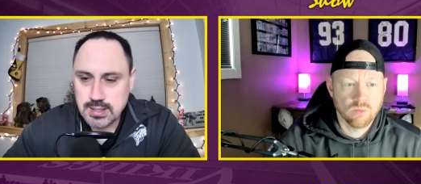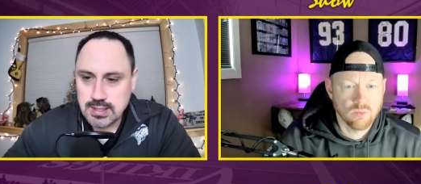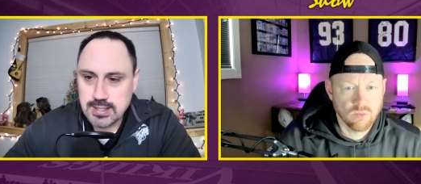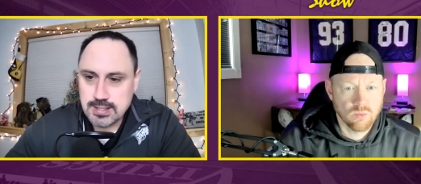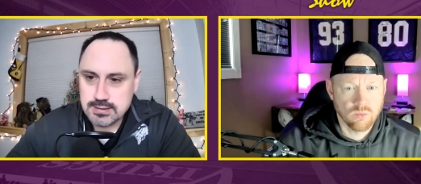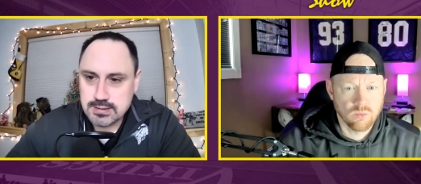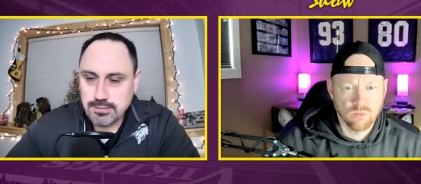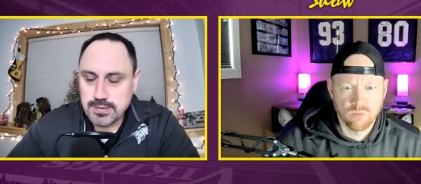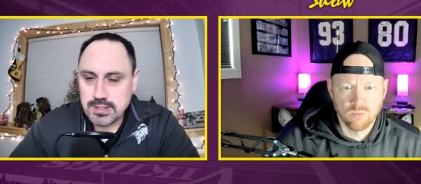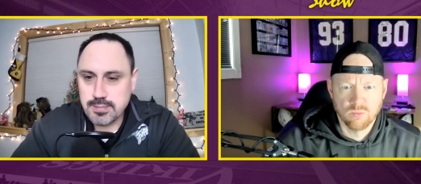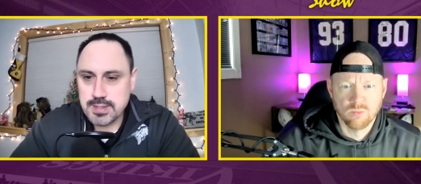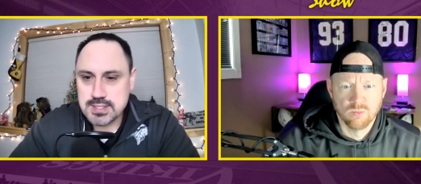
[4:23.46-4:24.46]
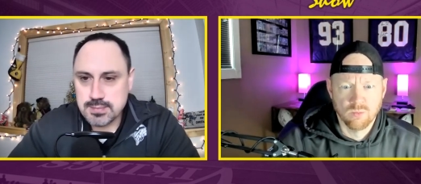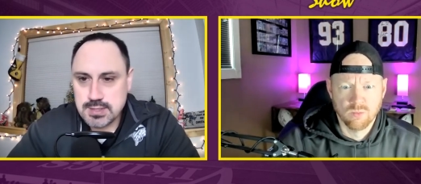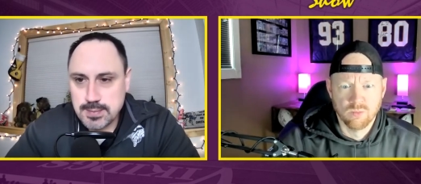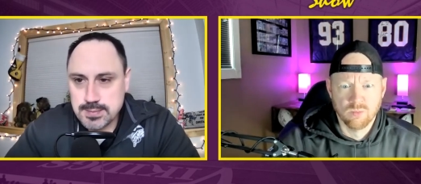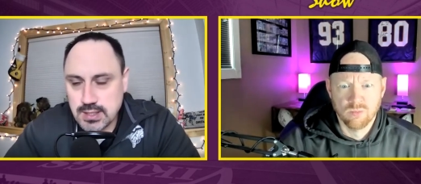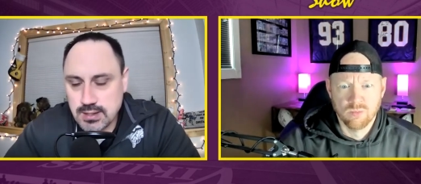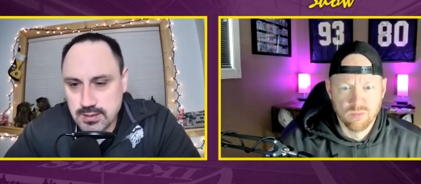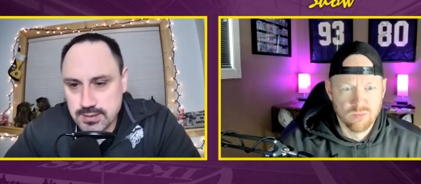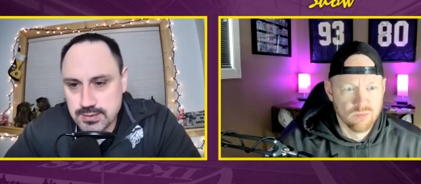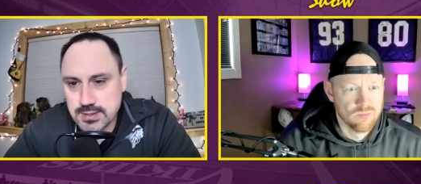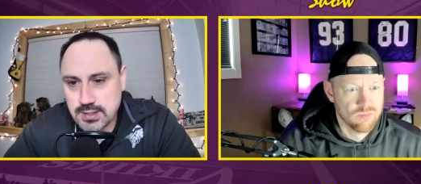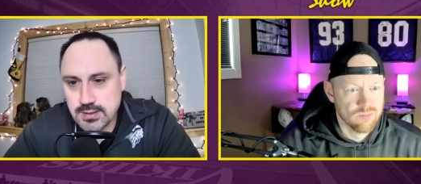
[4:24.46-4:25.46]
Speaker 1: uh, definitely could be some teams that are
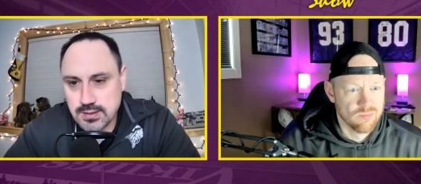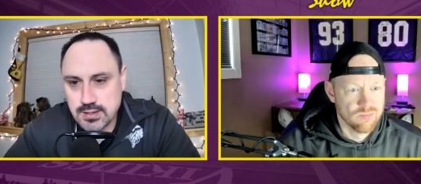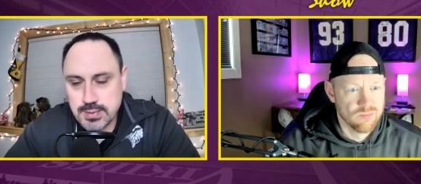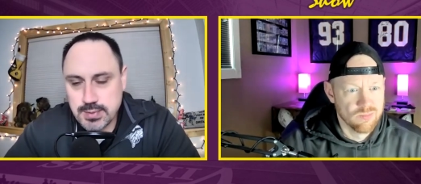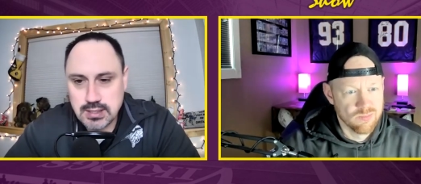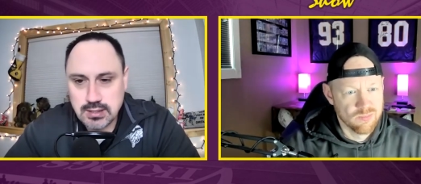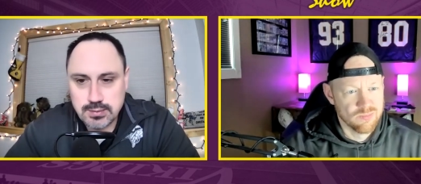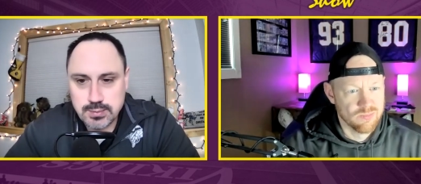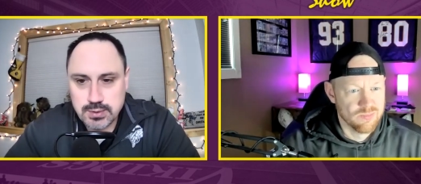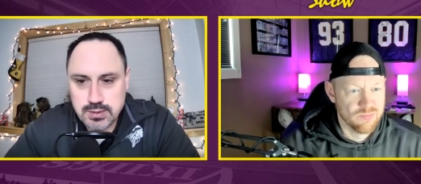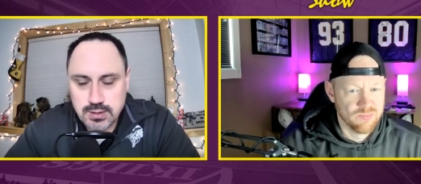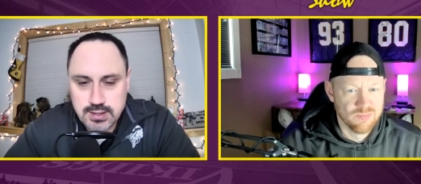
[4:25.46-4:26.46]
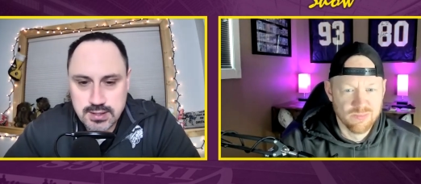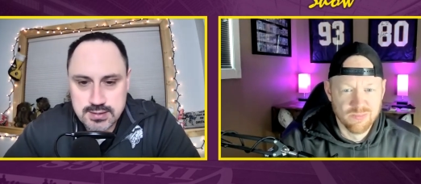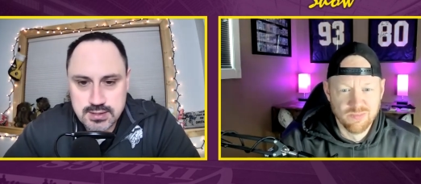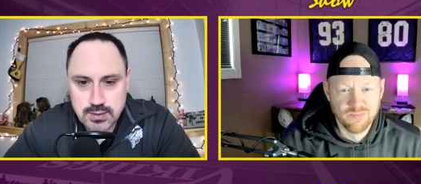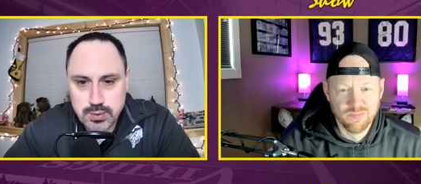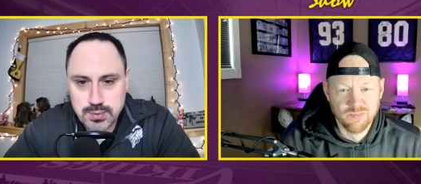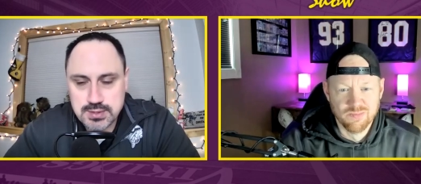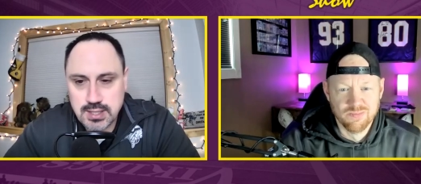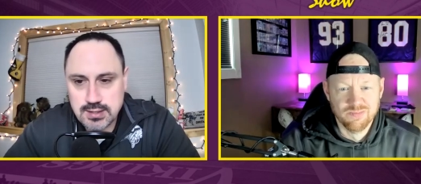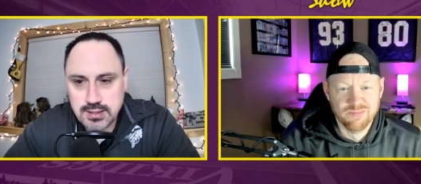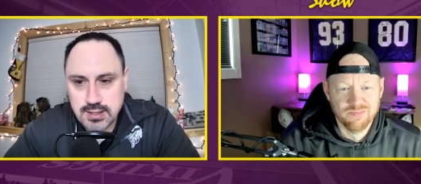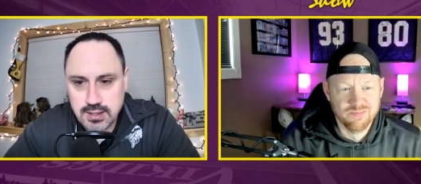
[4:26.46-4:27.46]
interested and could be calling well Kirk Cousins and what it would
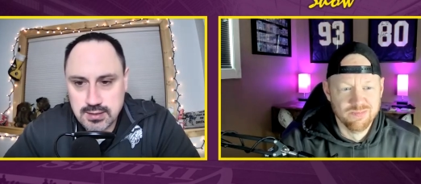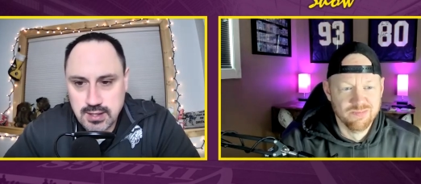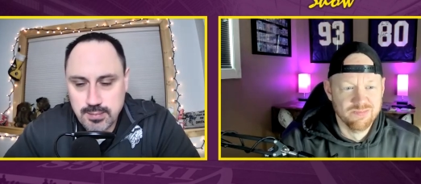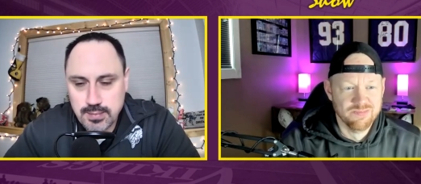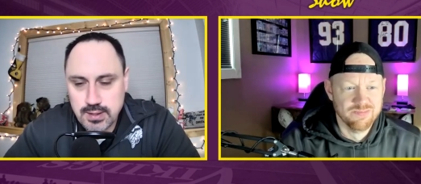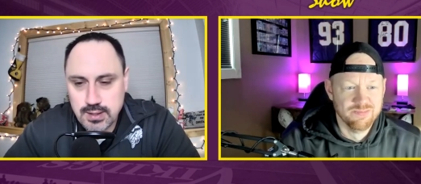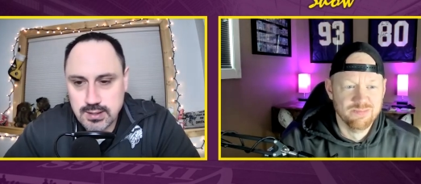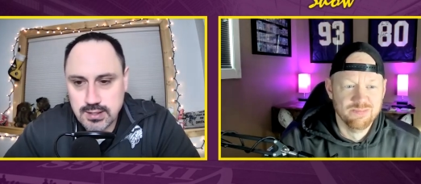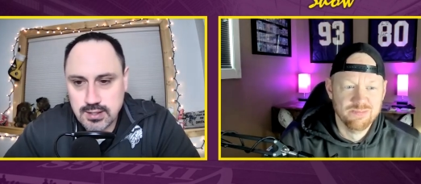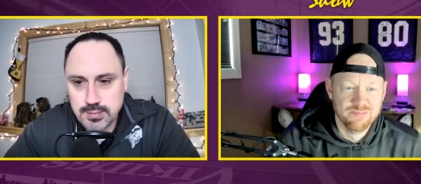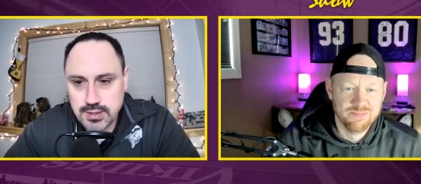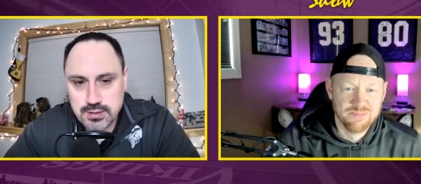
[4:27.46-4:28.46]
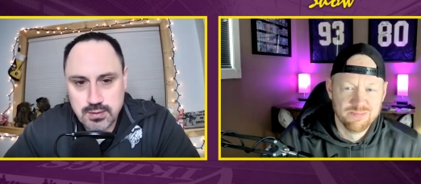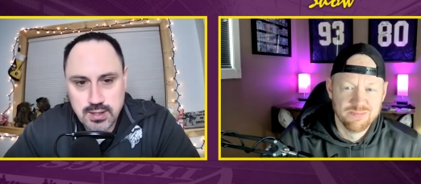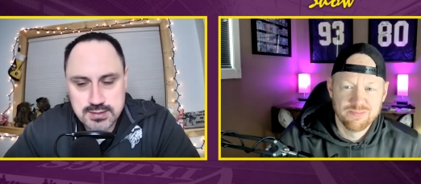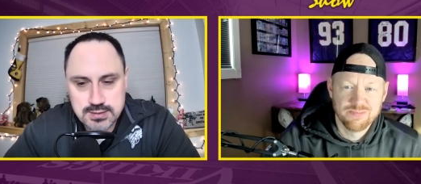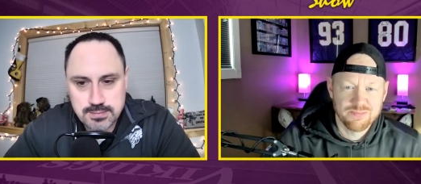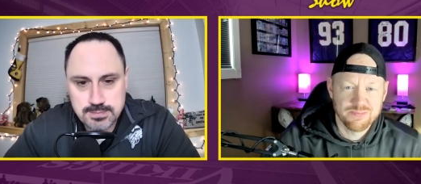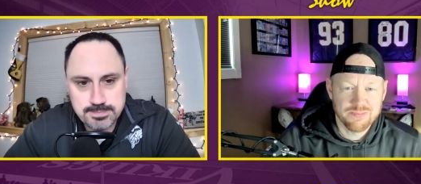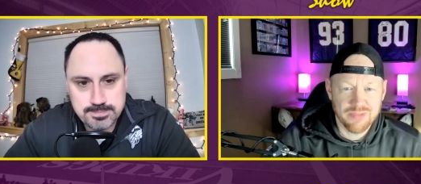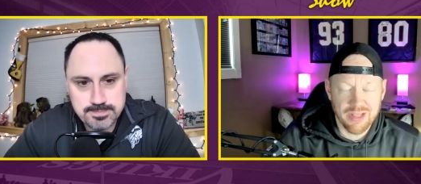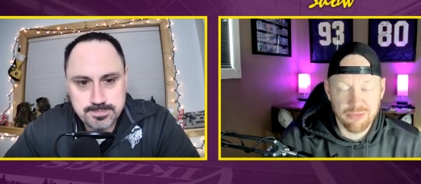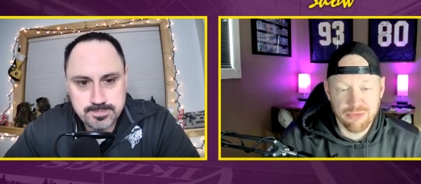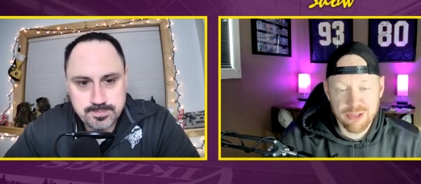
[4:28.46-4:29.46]
take to get them uh, get him on their roster.
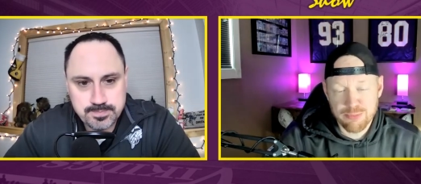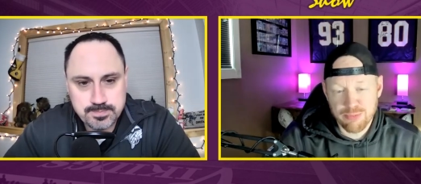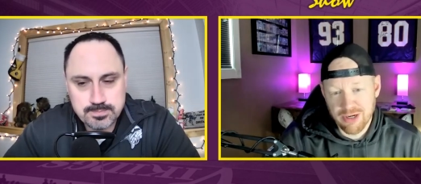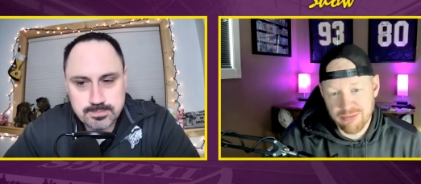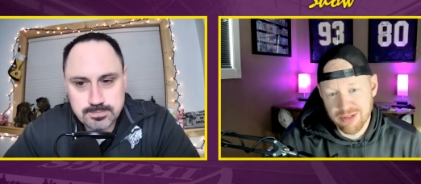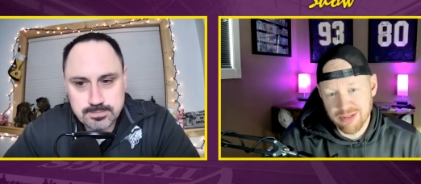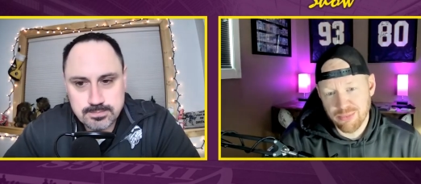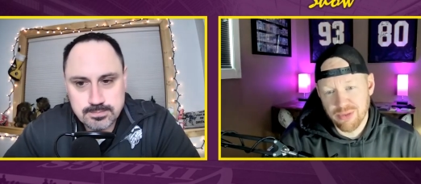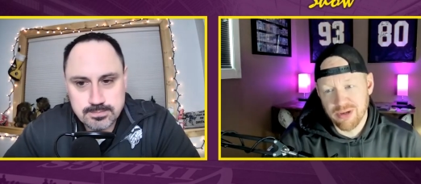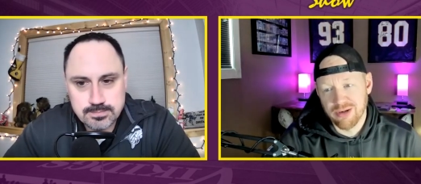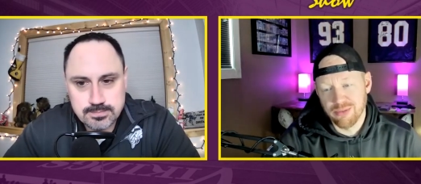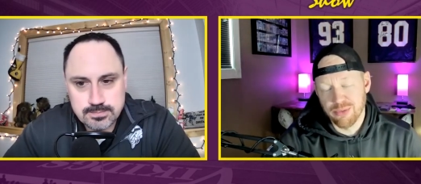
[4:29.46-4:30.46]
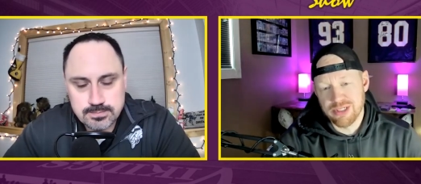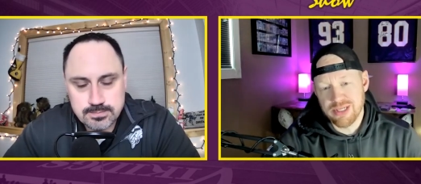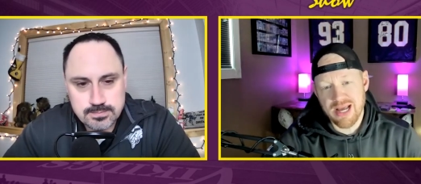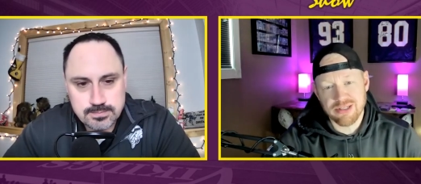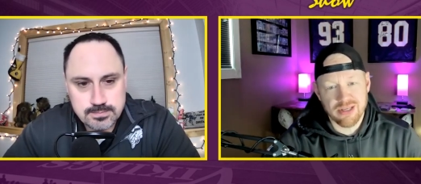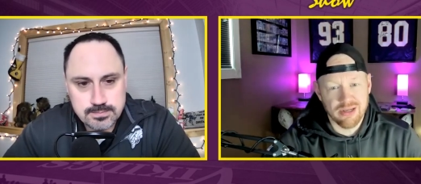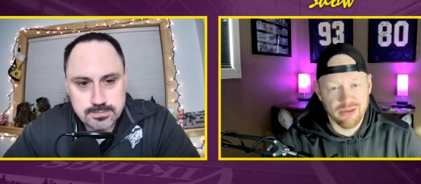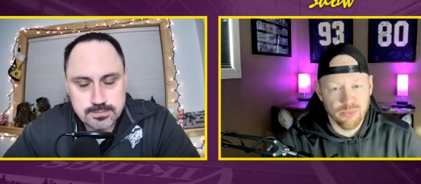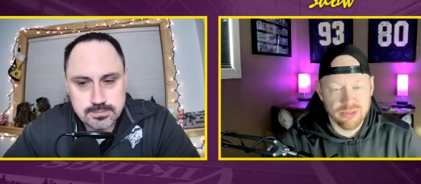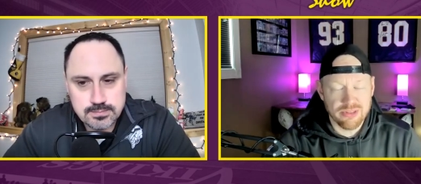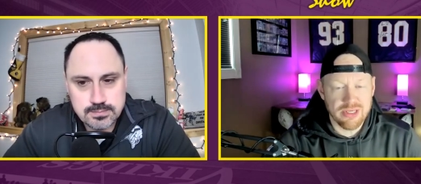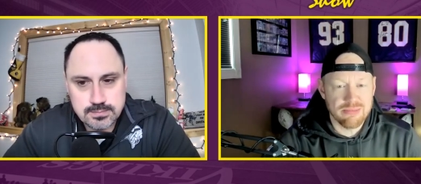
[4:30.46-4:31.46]
Speaker 2: And the first part of it, where where he's
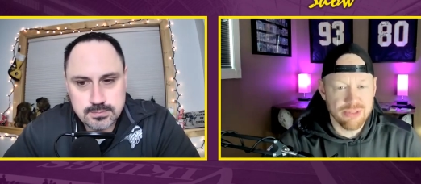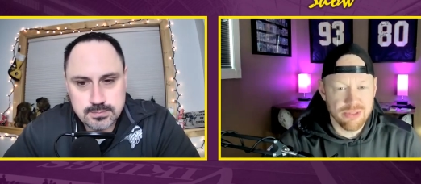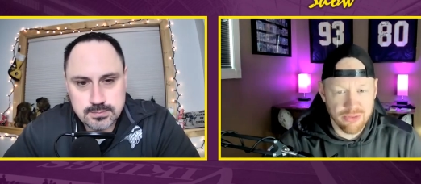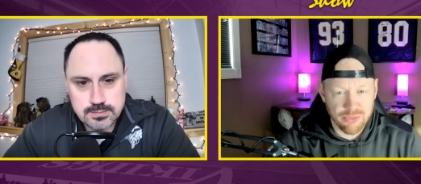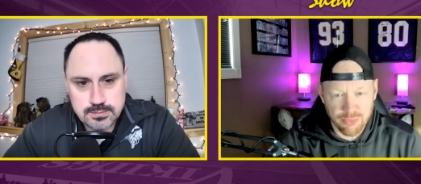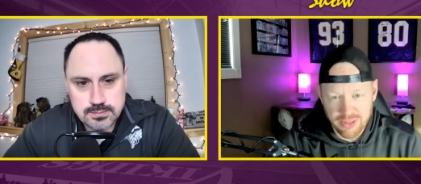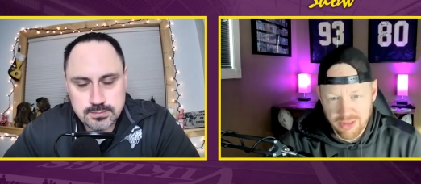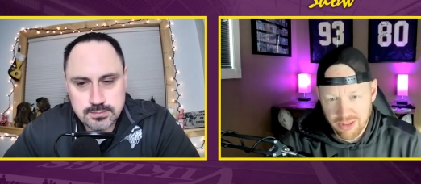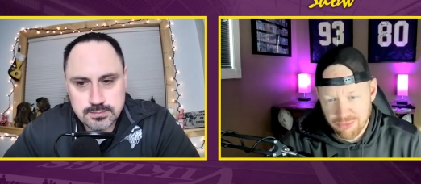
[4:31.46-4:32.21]
asking what teams do you think will be in the